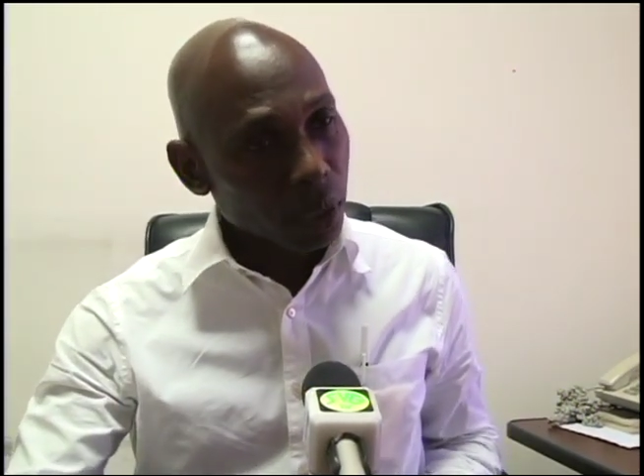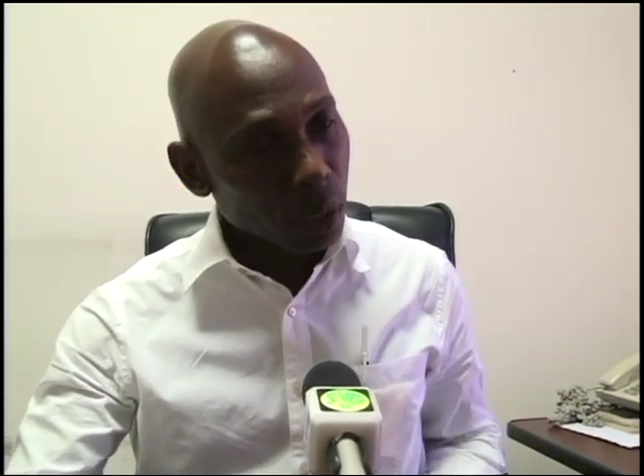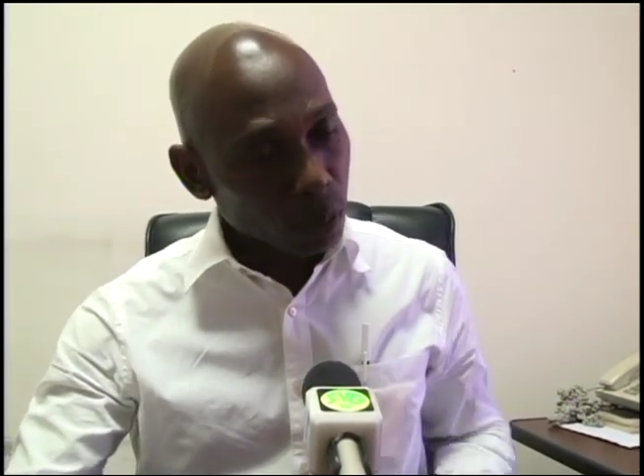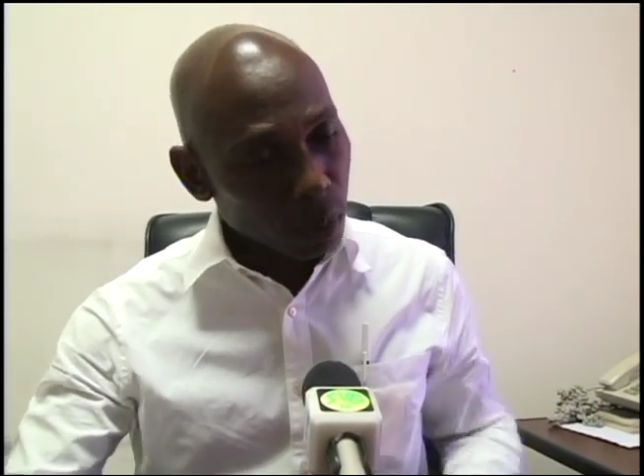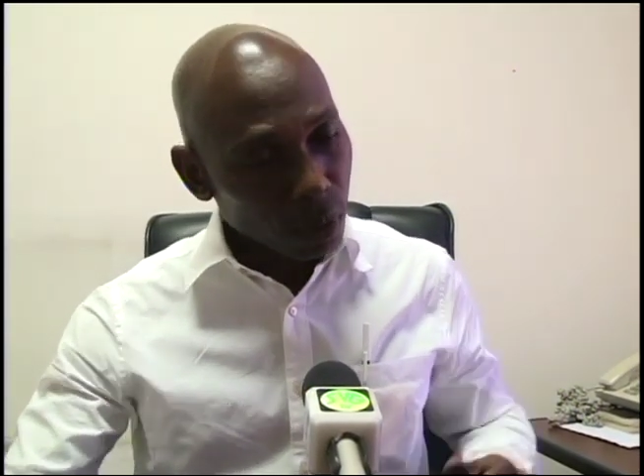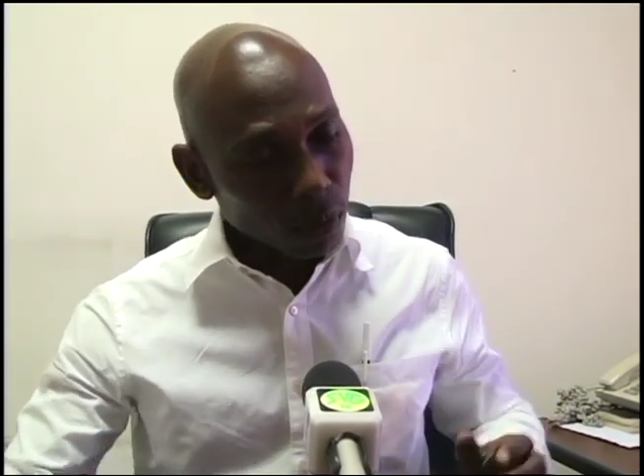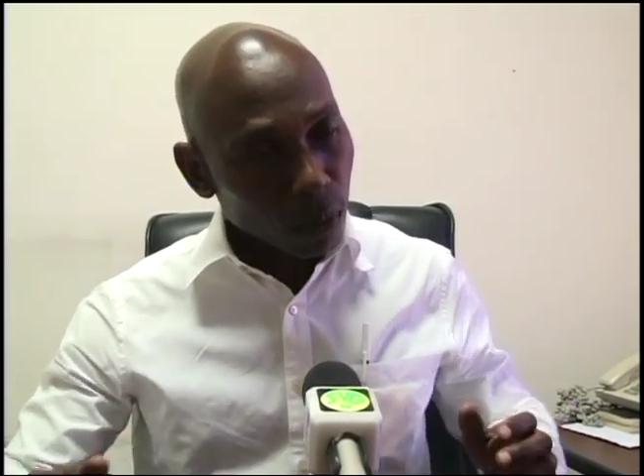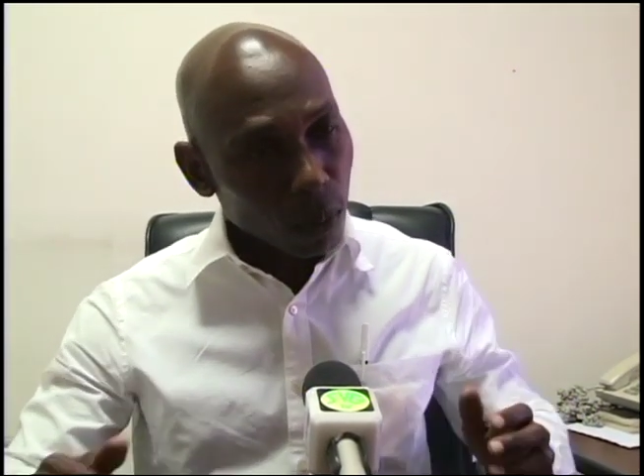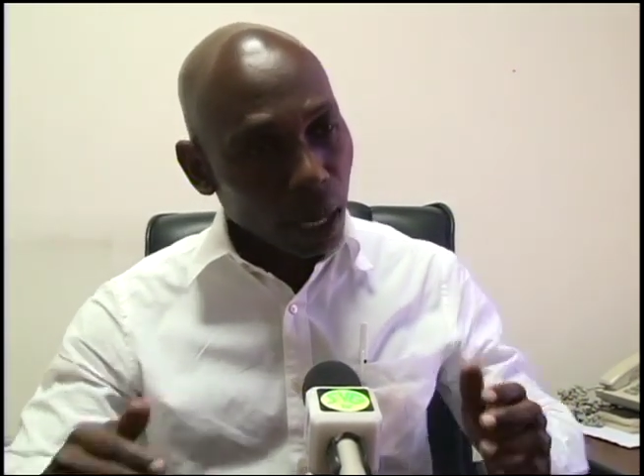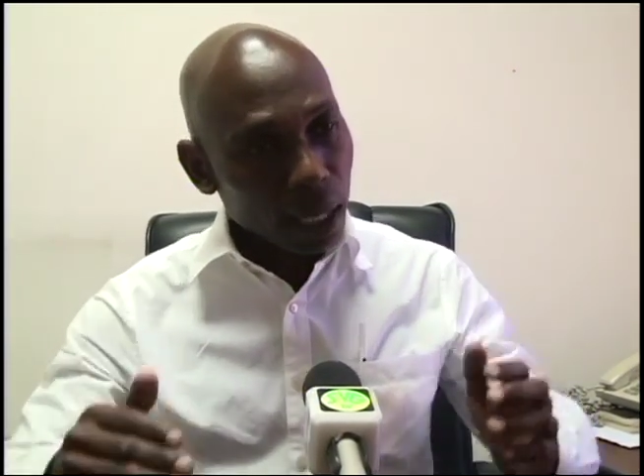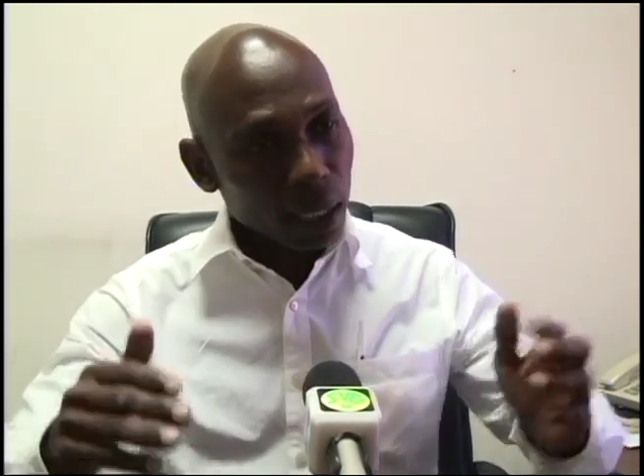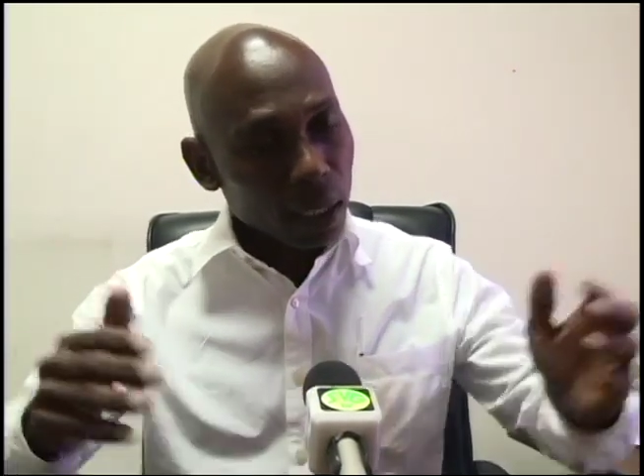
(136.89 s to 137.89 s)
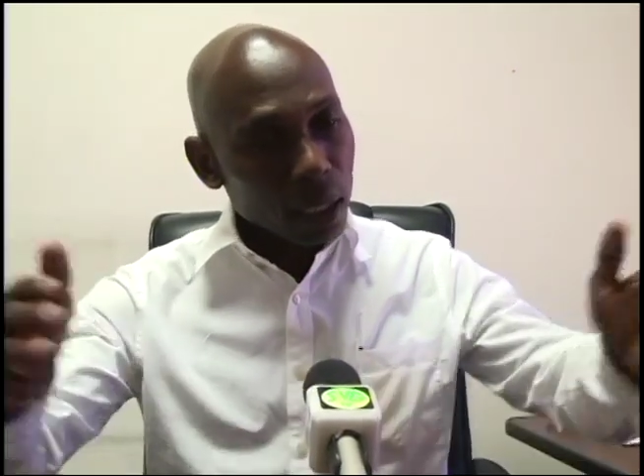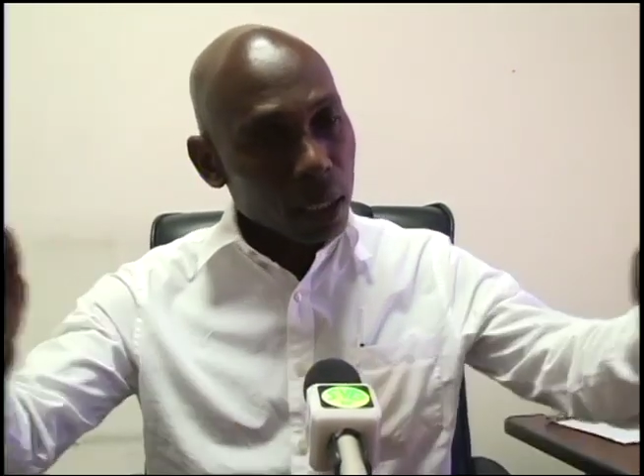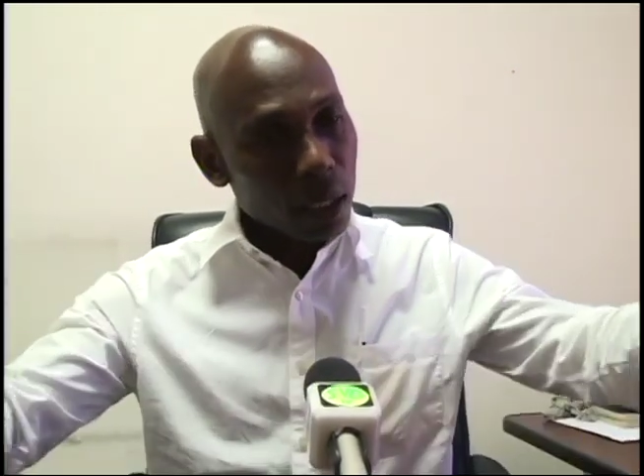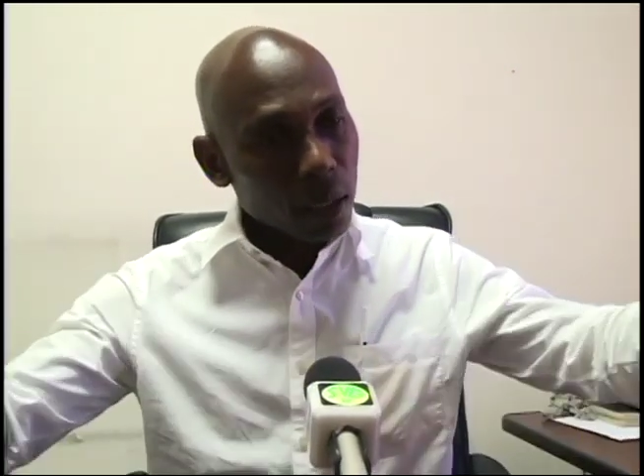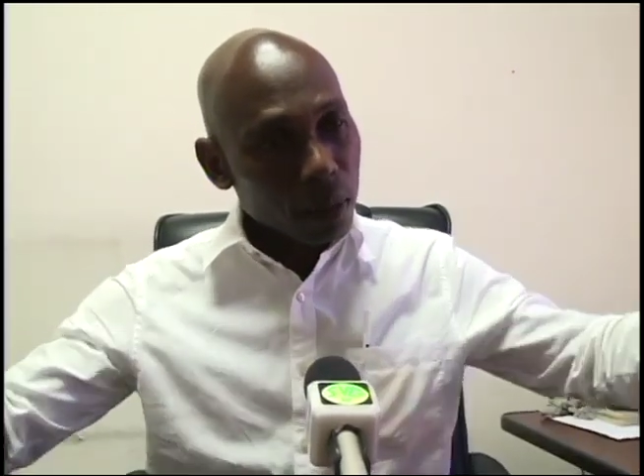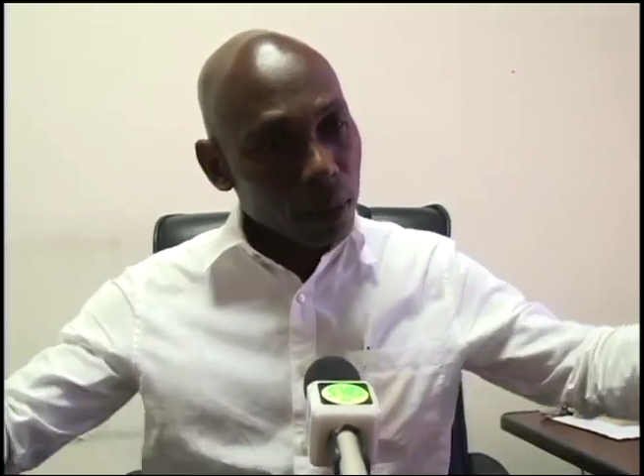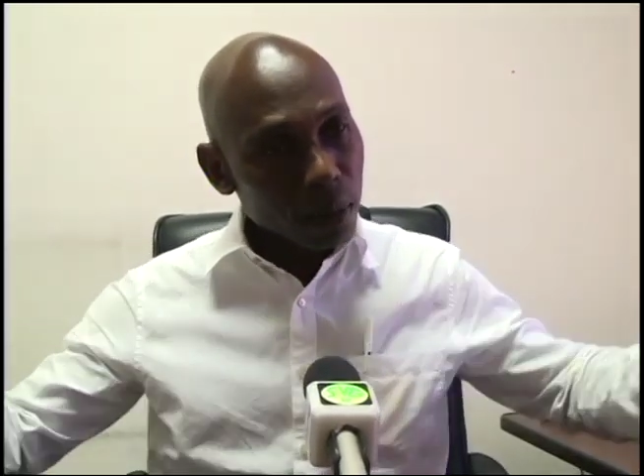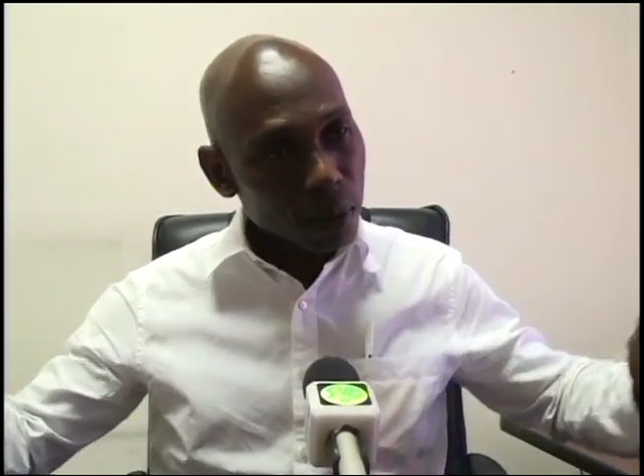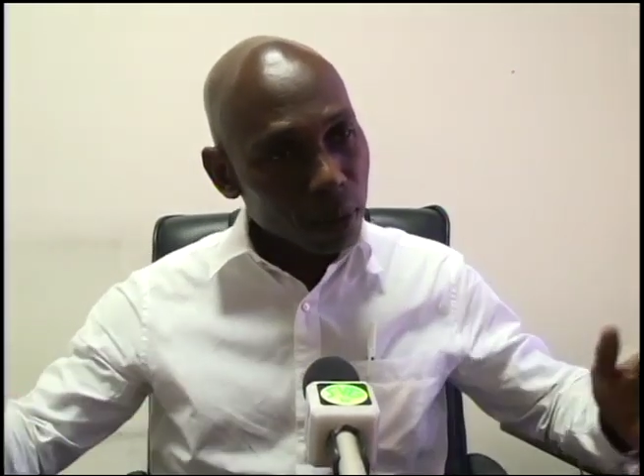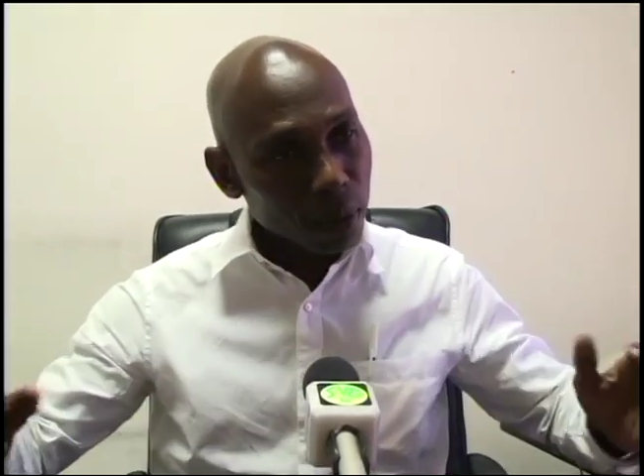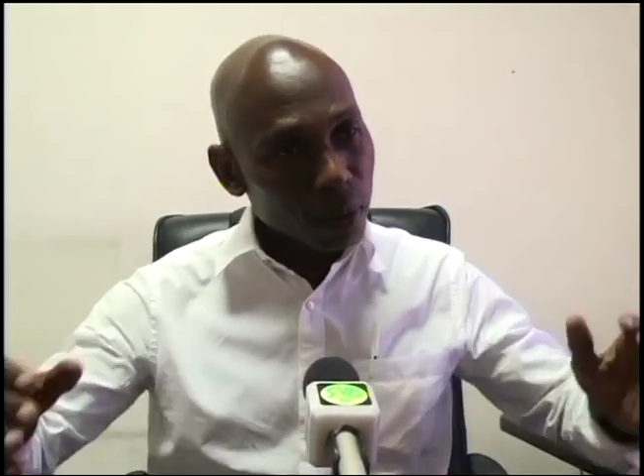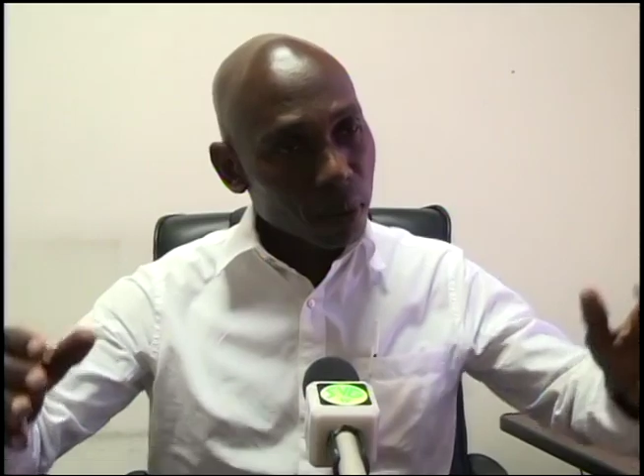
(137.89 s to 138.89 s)
it would have widened
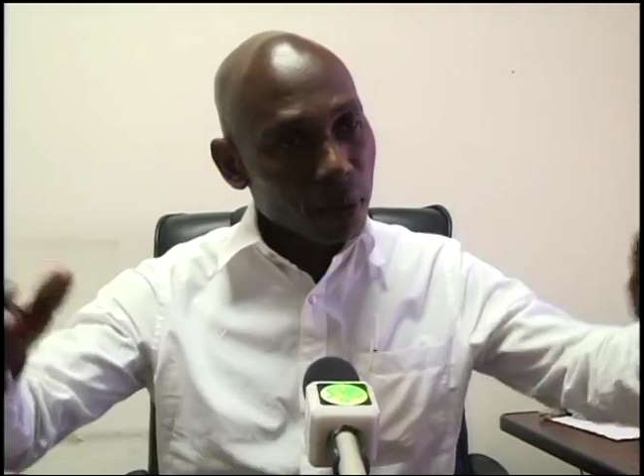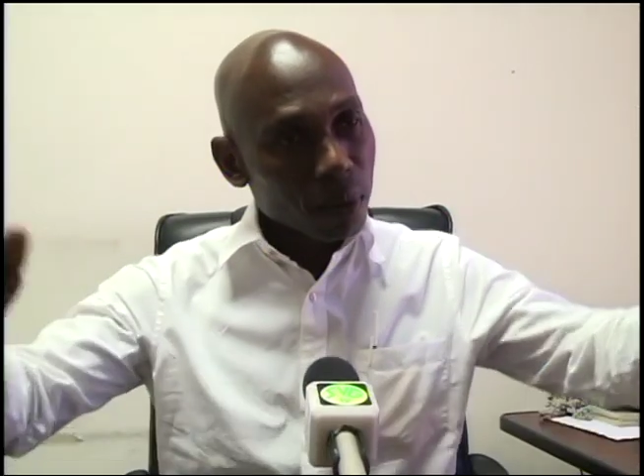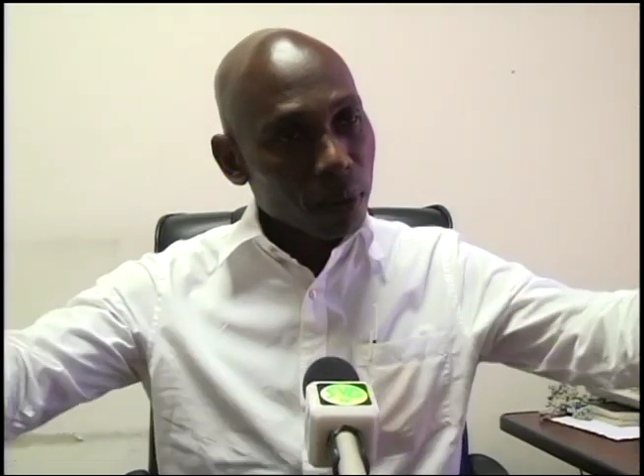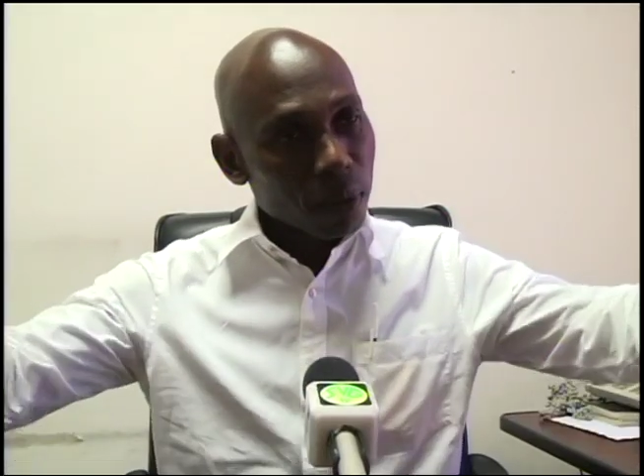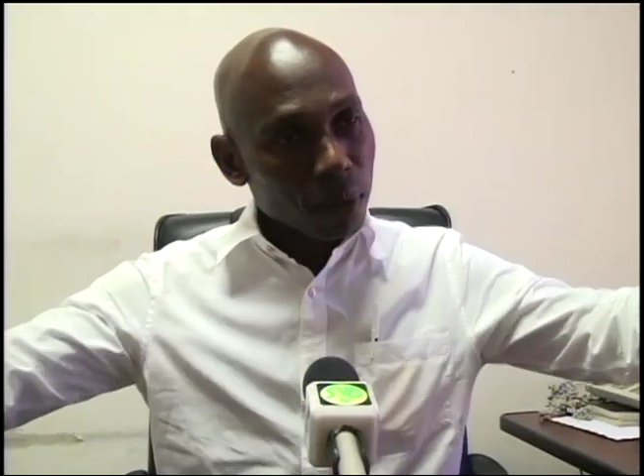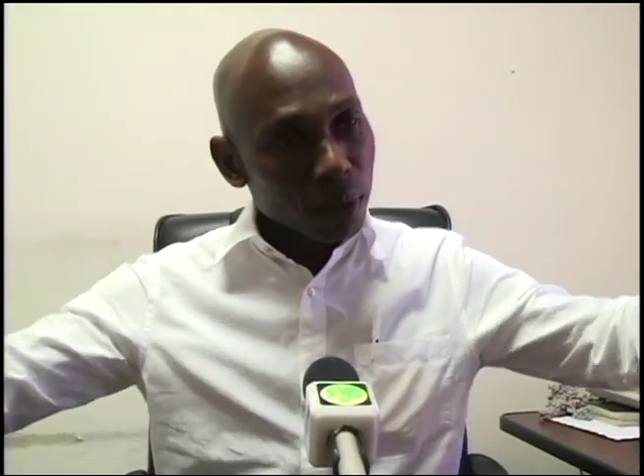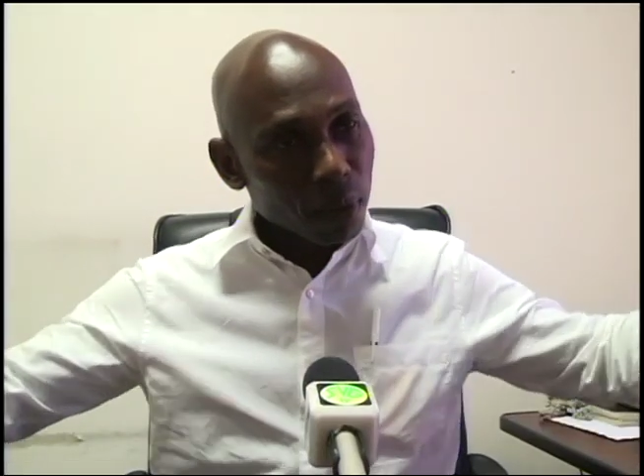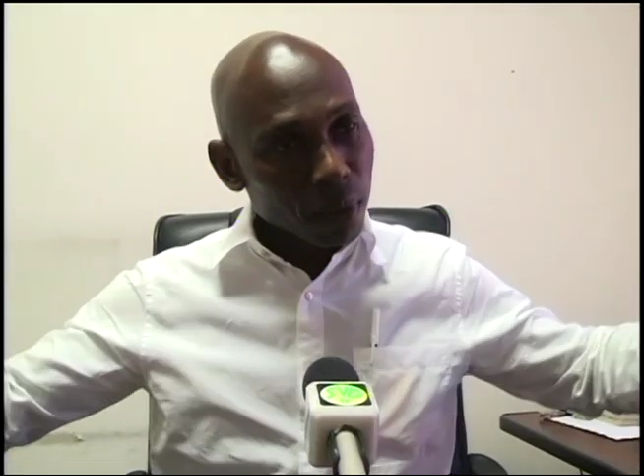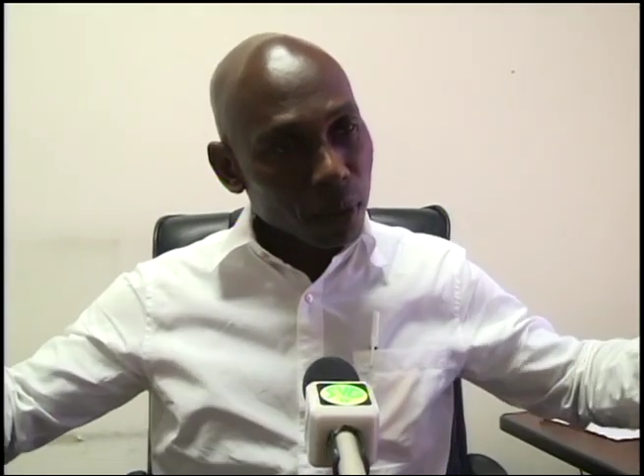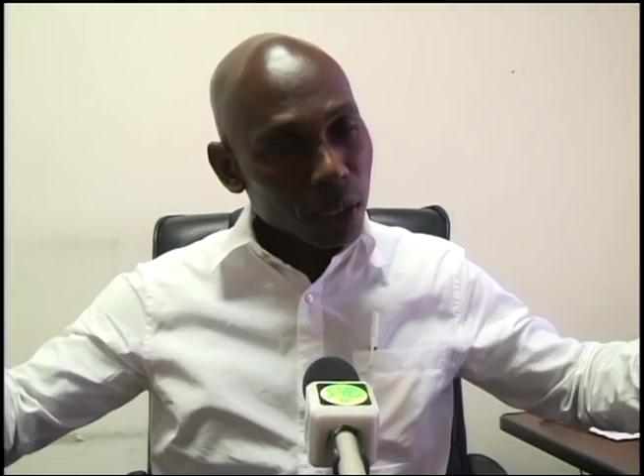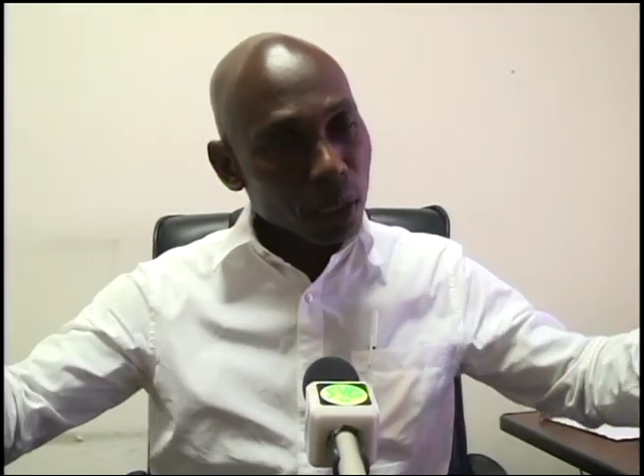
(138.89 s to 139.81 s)
the